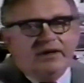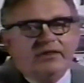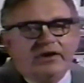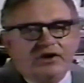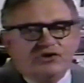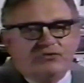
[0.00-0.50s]

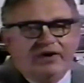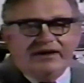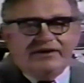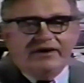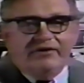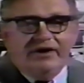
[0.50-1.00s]
These
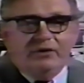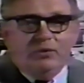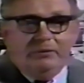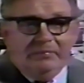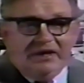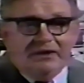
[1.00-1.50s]
criteria
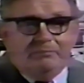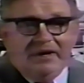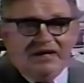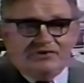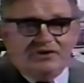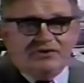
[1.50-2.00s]
will be the
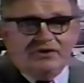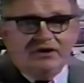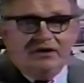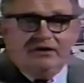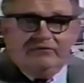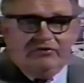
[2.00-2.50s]
basis
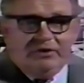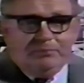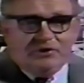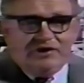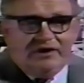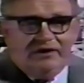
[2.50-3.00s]
for the
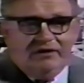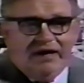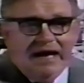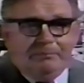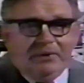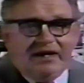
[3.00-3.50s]
particular
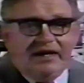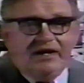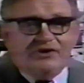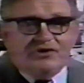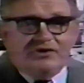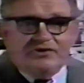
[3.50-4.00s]

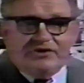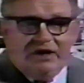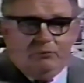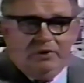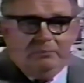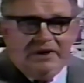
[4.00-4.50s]
applications
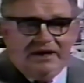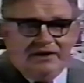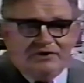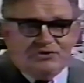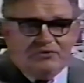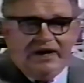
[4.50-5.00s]
that we'll be
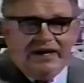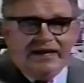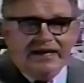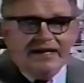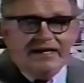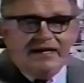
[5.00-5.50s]

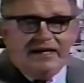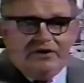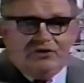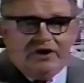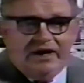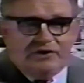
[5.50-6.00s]
illustrating
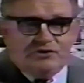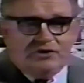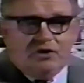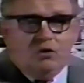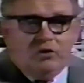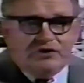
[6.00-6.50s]
in the next
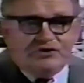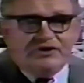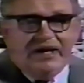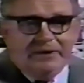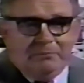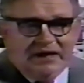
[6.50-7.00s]
course
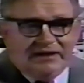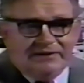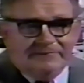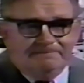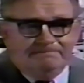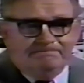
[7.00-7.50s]
segment.
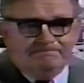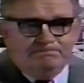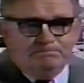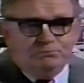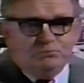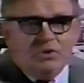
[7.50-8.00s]

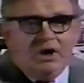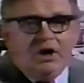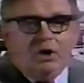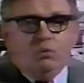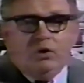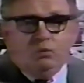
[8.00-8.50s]

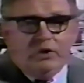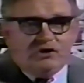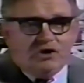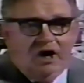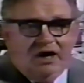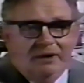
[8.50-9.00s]
And when we
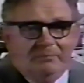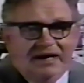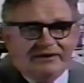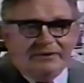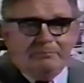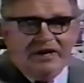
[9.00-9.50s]
talk
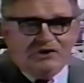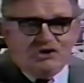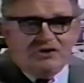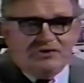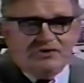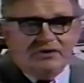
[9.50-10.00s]
about
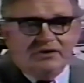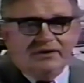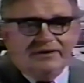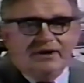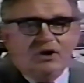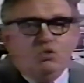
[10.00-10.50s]
dimensions,
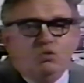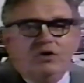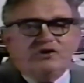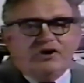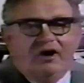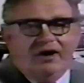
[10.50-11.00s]

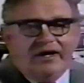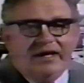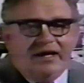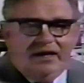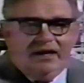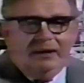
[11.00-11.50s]
we're
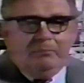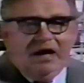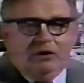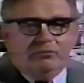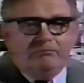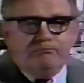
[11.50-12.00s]
talking
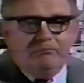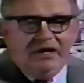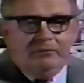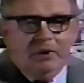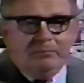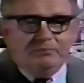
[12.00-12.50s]
about
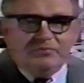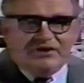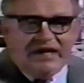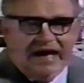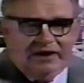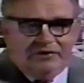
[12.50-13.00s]
minimum
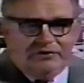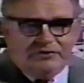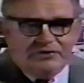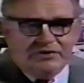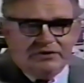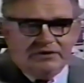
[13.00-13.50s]
standards.